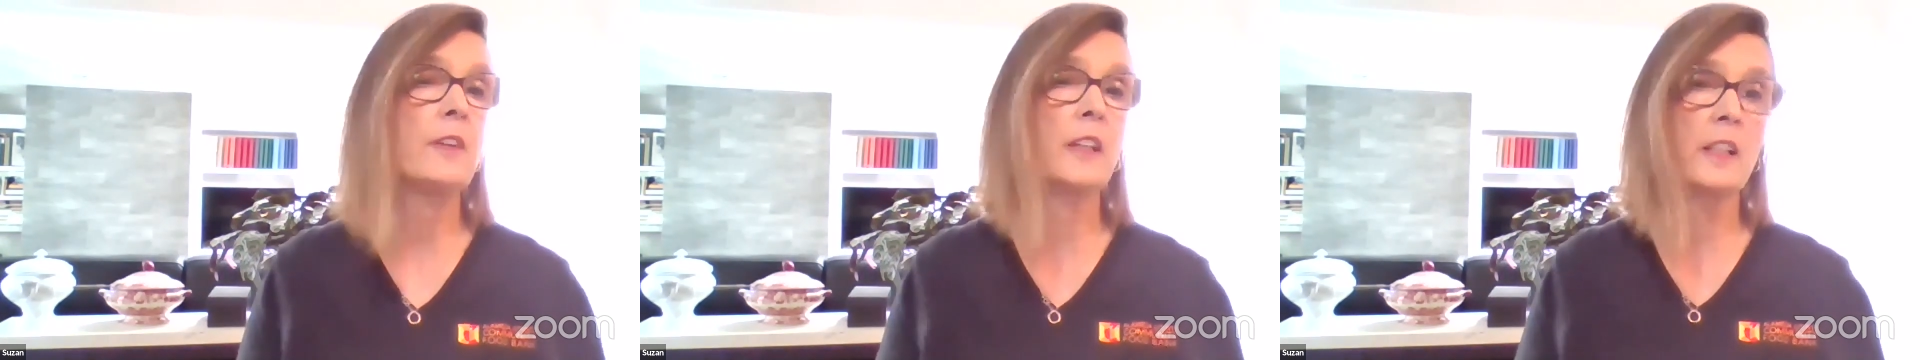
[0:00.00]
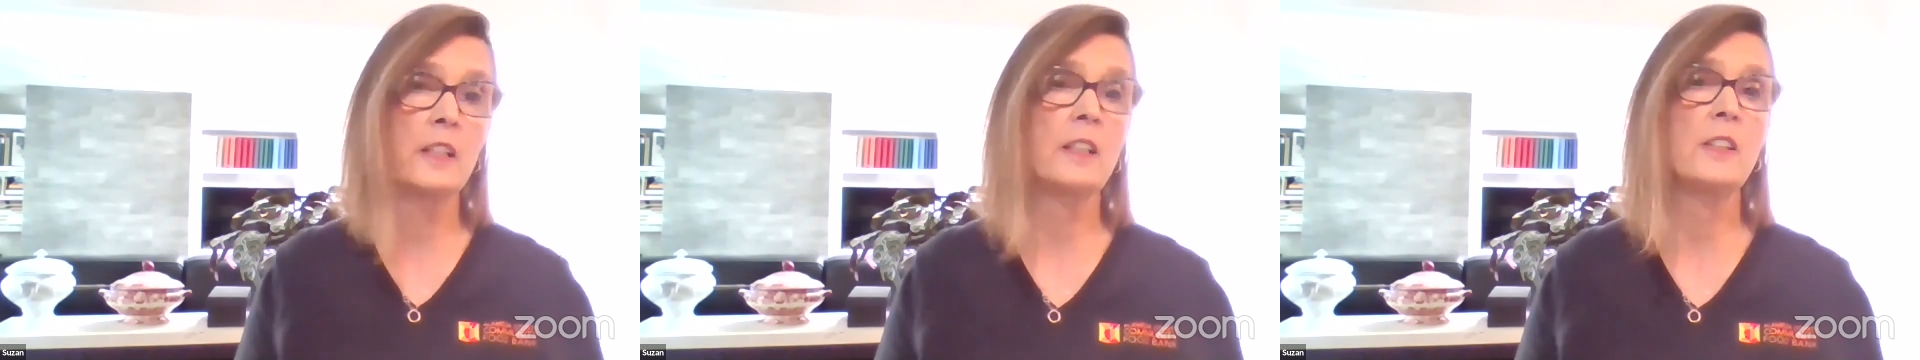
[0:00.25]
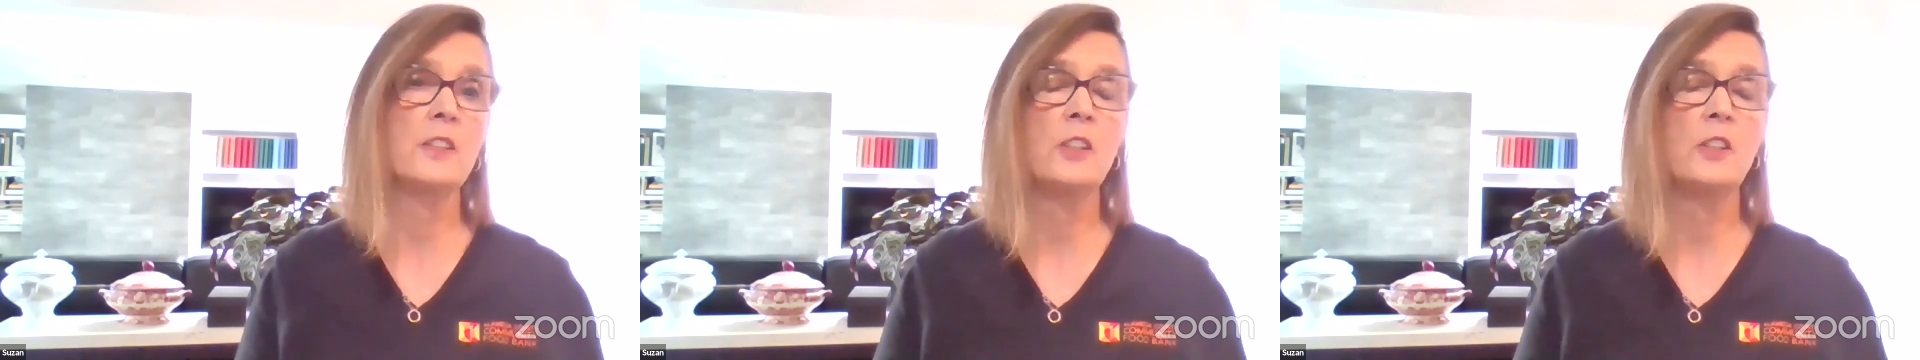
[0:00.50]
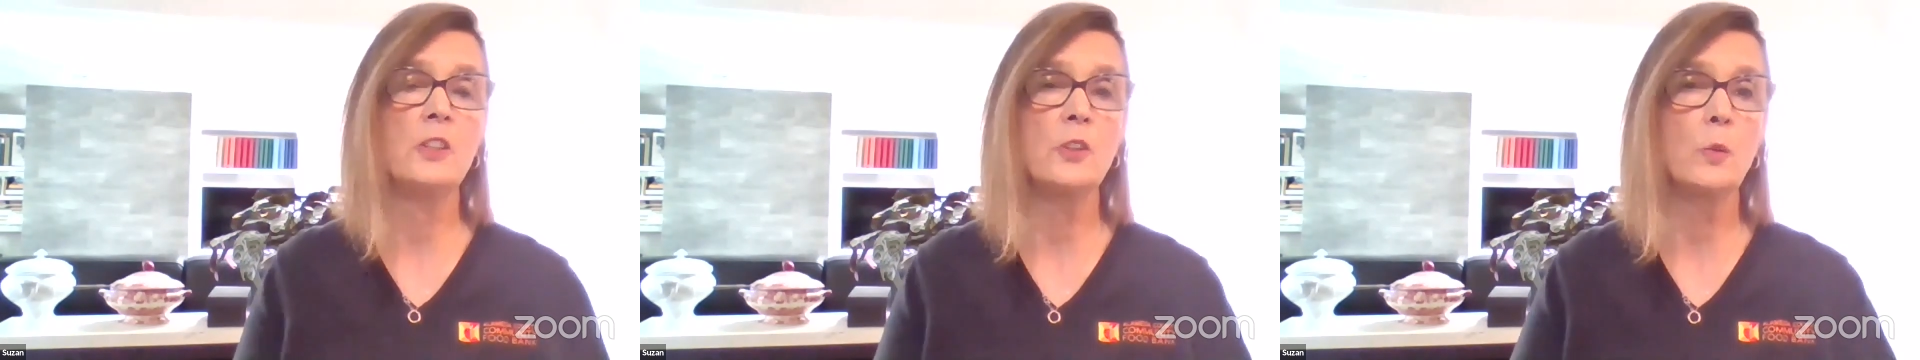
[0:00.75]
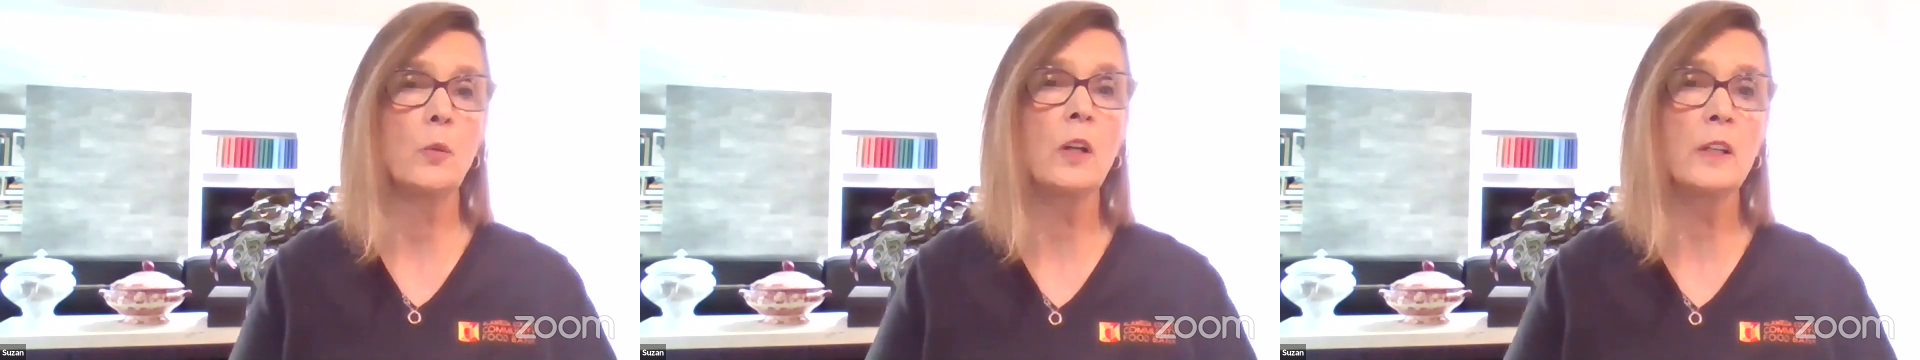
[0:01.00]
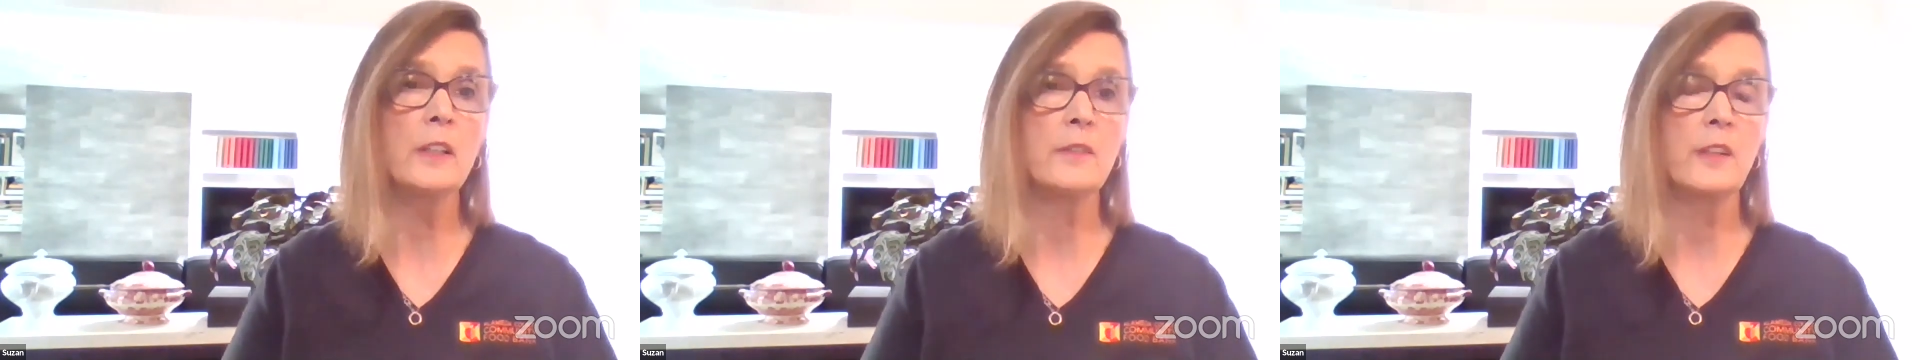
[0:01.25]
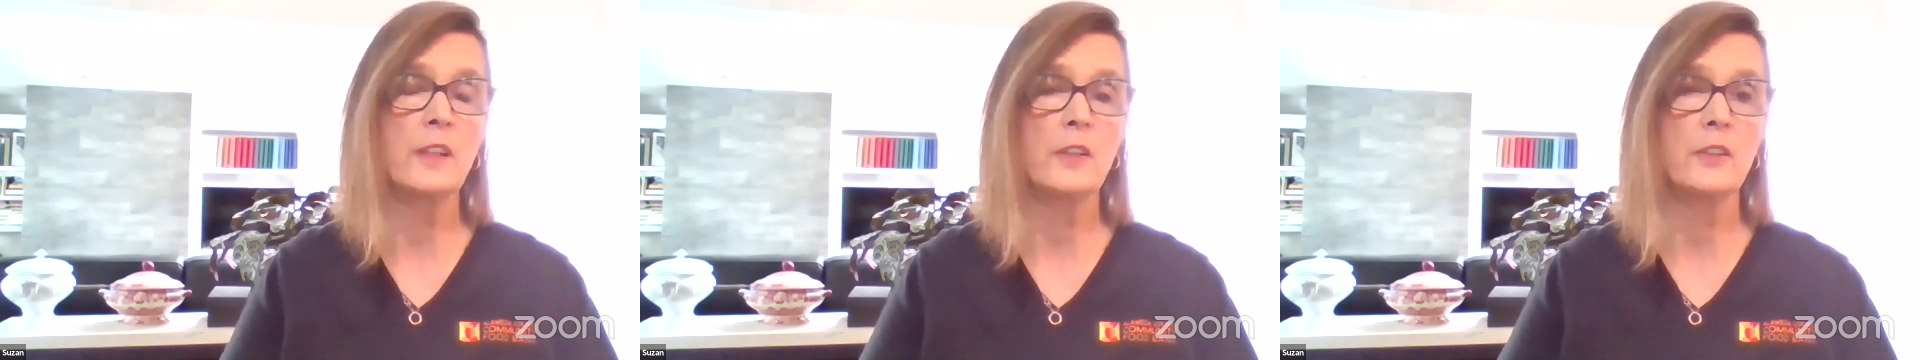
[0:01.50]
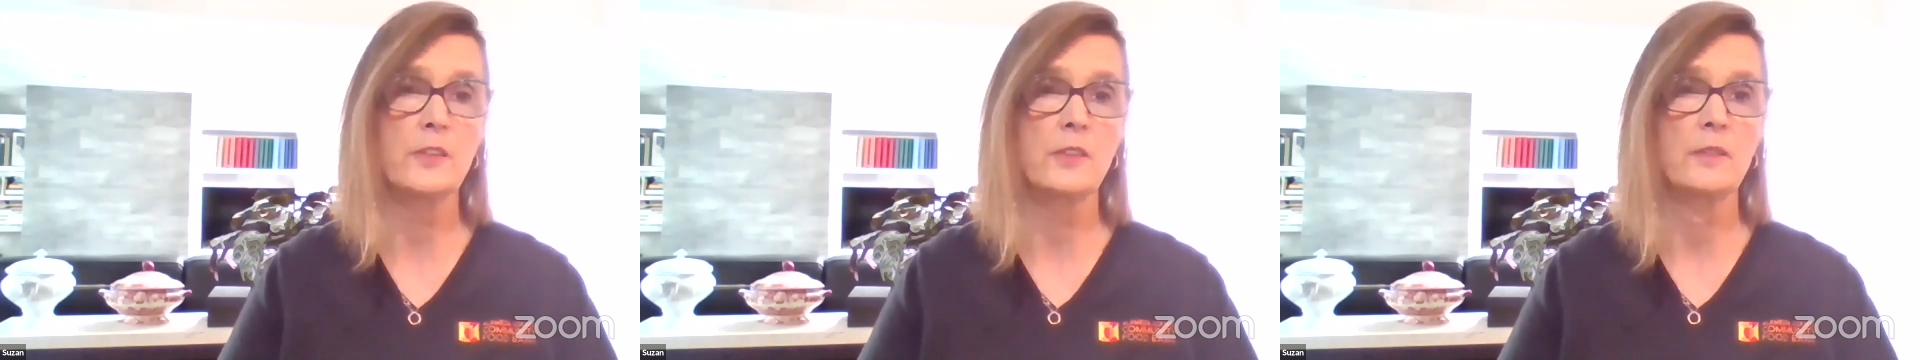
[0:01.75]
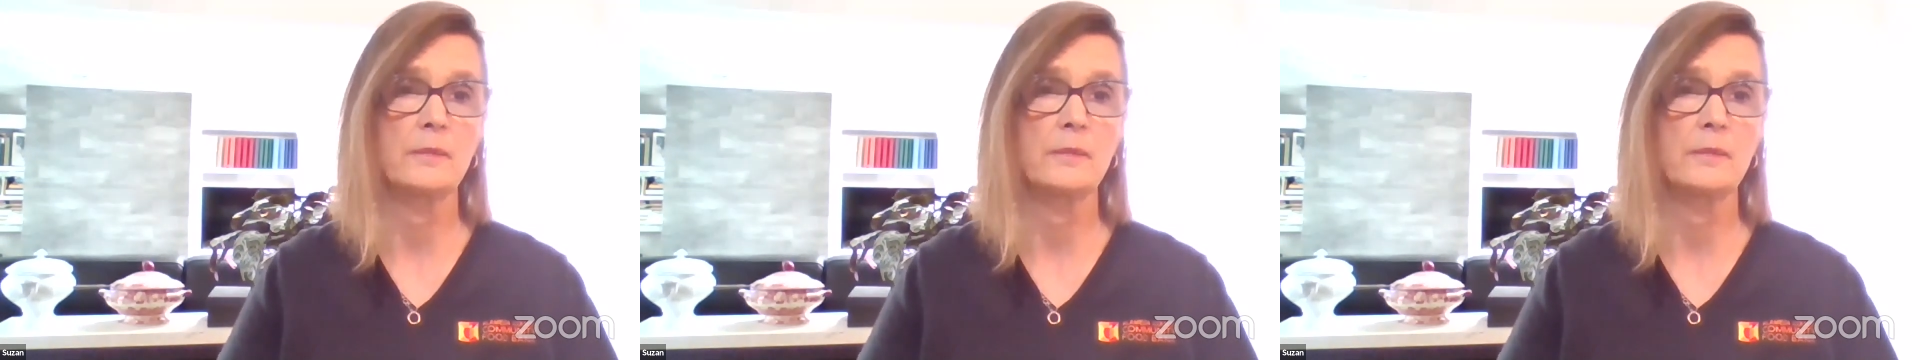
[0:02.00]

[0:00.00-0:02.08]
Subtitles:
and can continue to work in the fields?